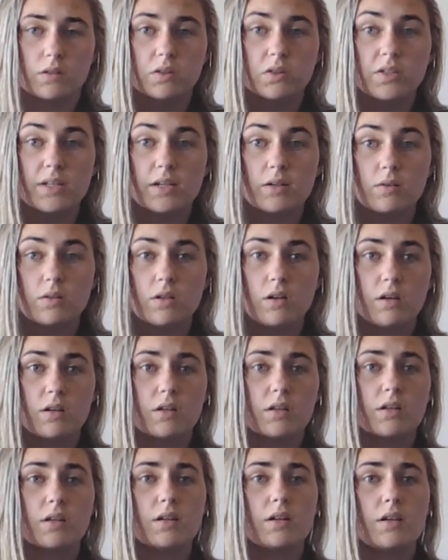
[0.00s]
a little
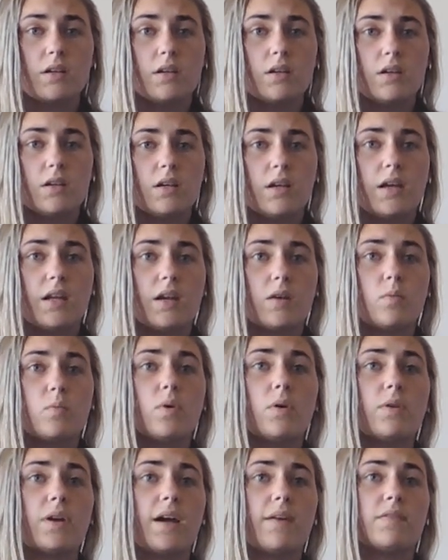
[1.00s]
longer, and I
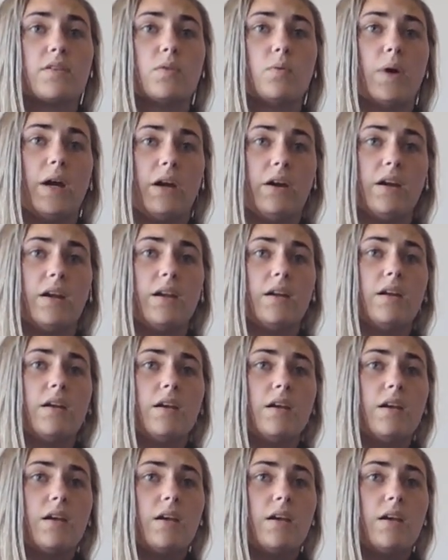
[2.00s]
won't have to wear it.